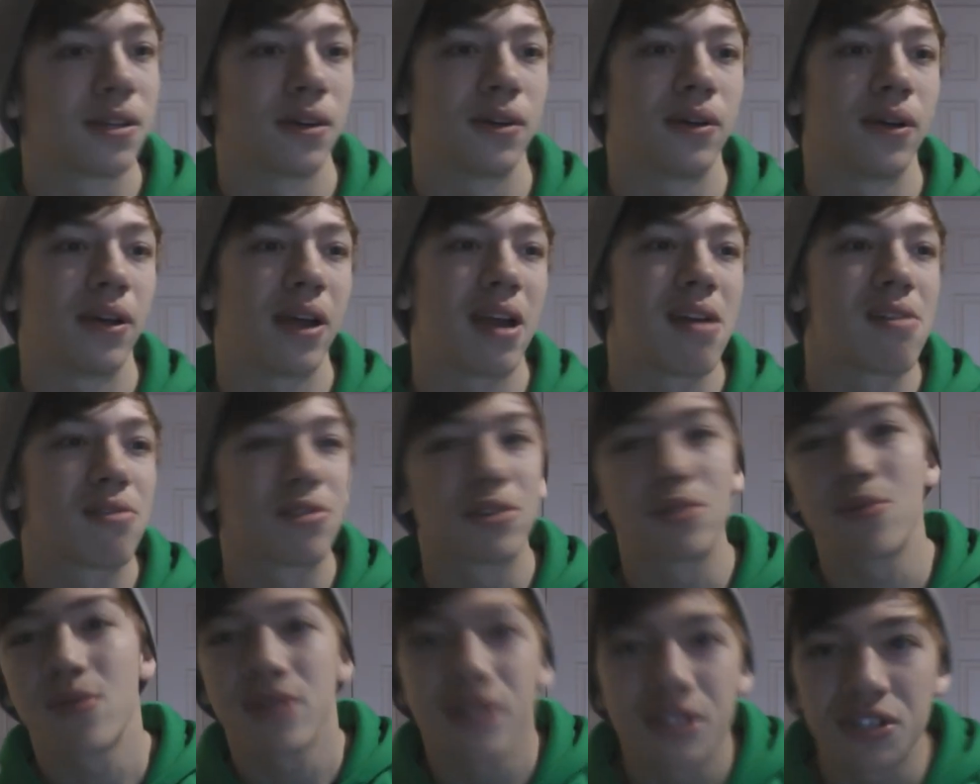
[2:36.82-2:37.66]
So
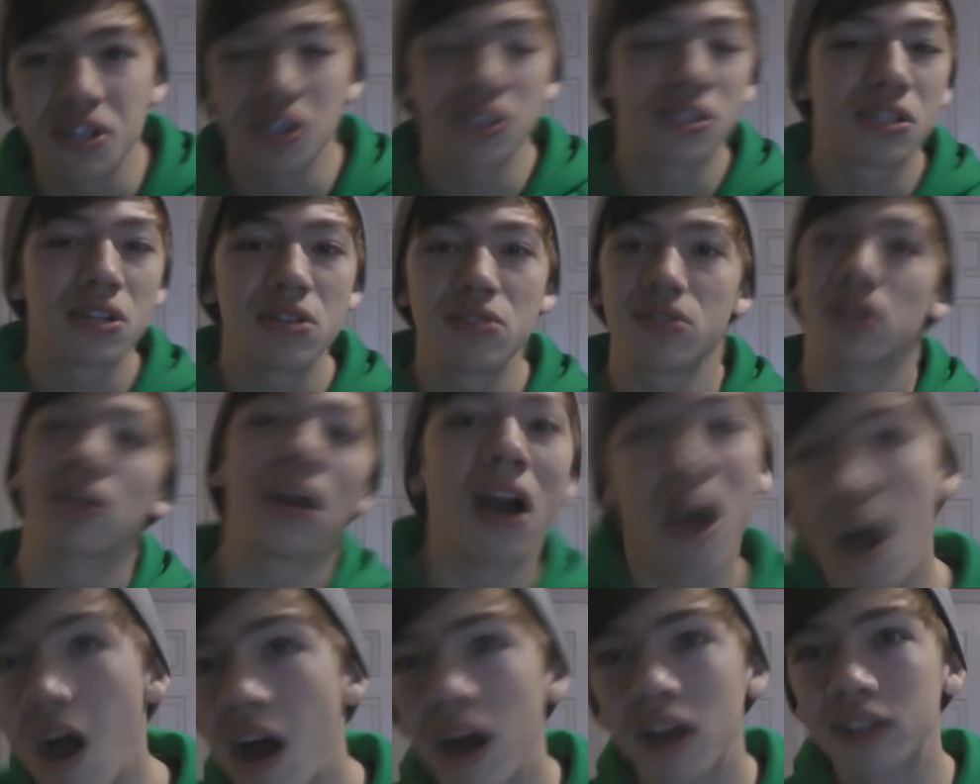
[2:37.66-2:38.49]
everyone went to Justin. He was
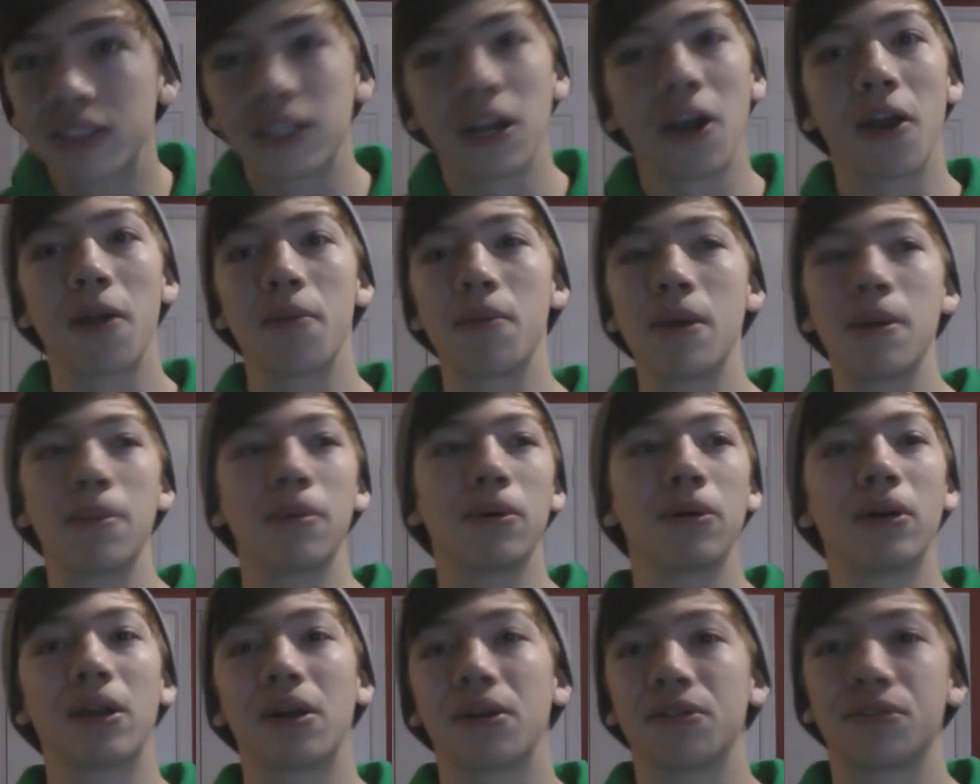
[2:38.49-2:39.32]
like, ah, scared
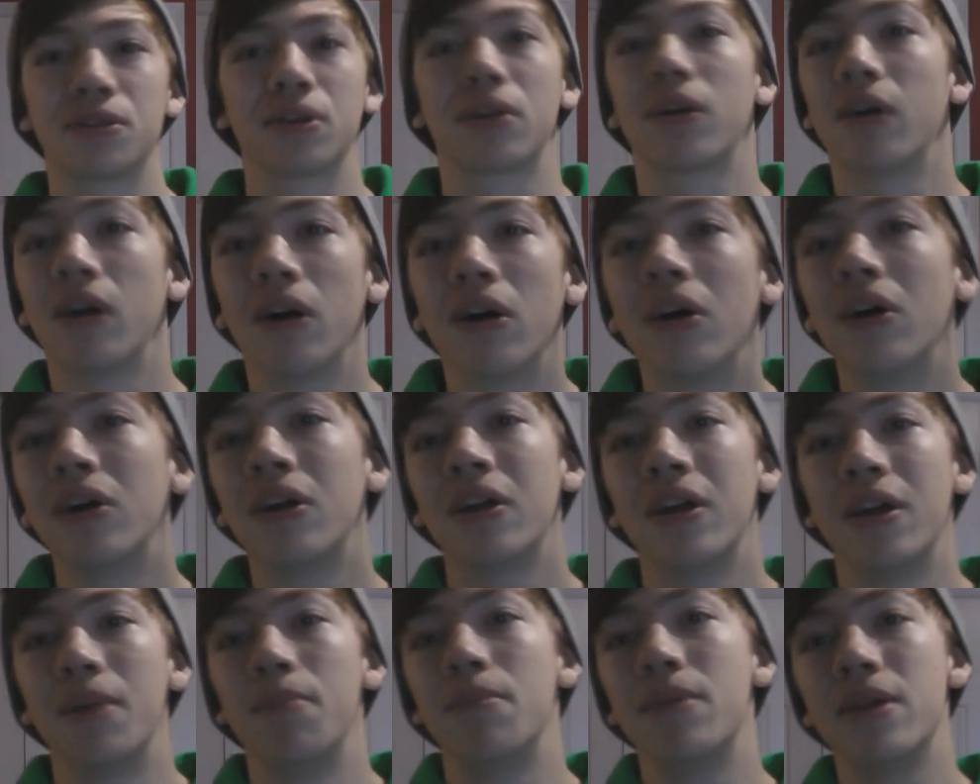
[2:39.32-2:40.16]
people. And I was like, oh.
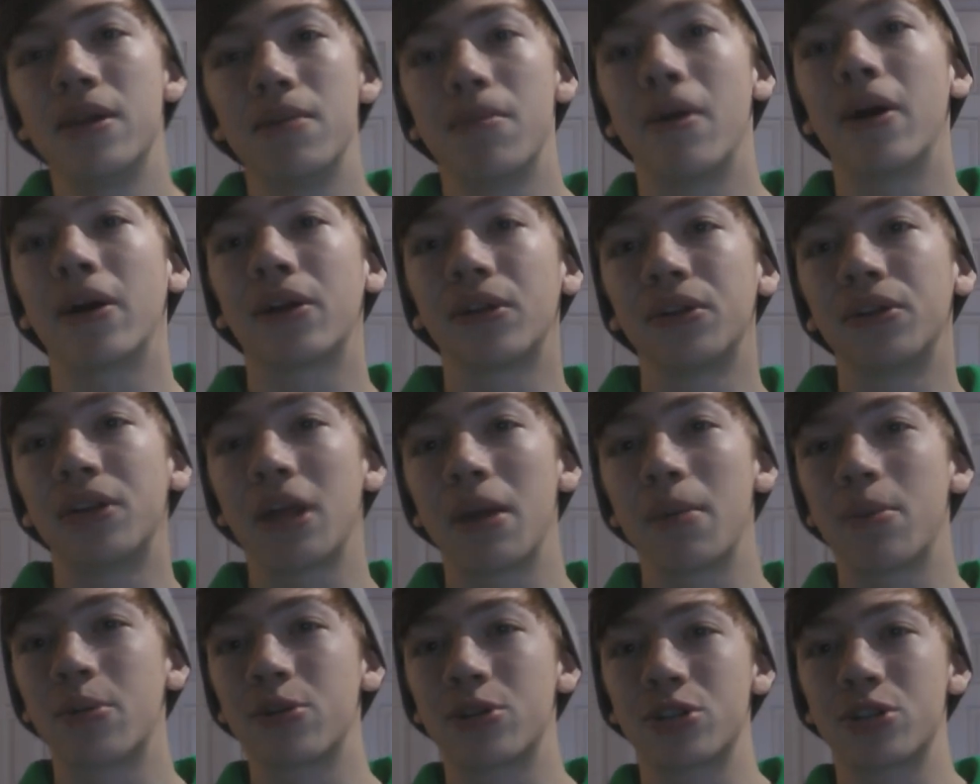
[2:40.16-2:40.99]
Me, Michael, and Nate